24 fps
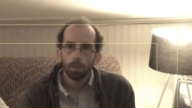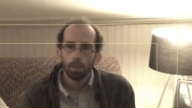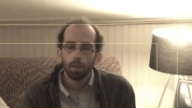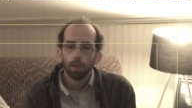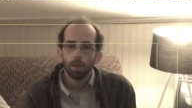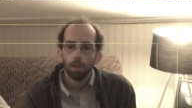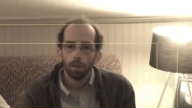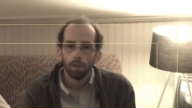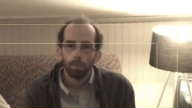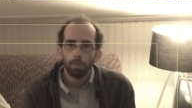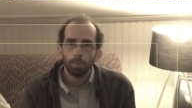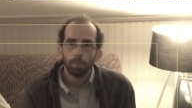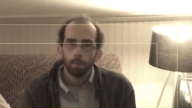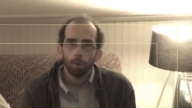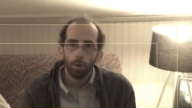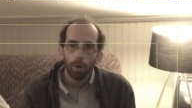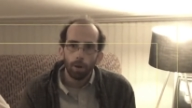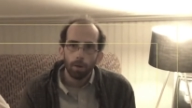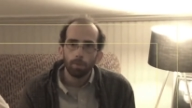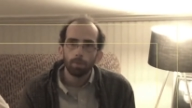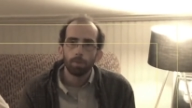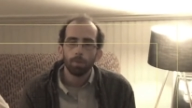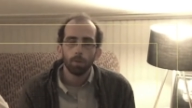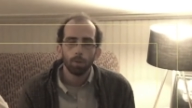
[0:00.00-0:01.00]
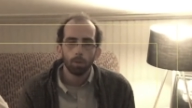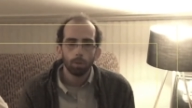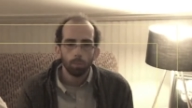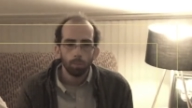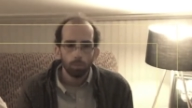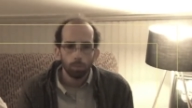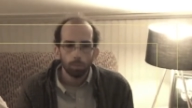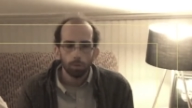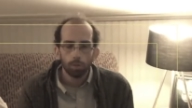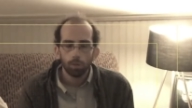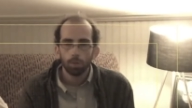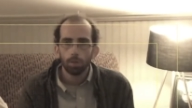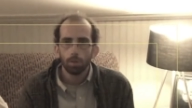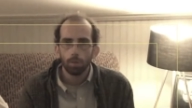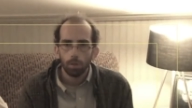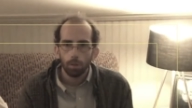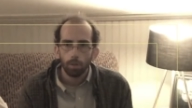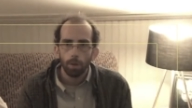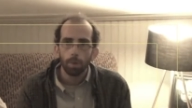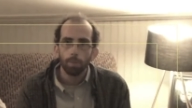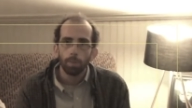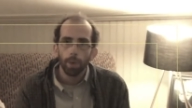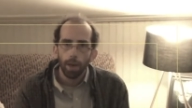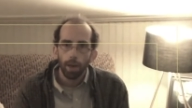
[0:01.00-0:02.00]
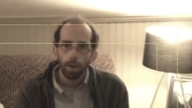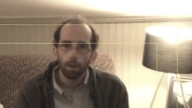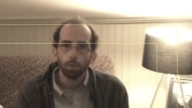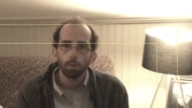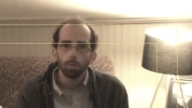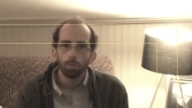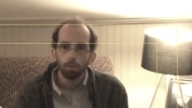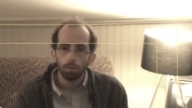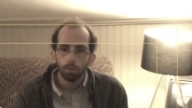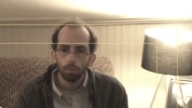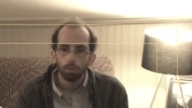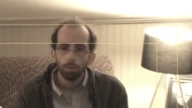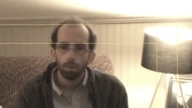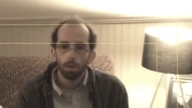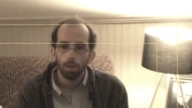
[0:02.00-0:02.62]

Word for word: Um, great films, great panels,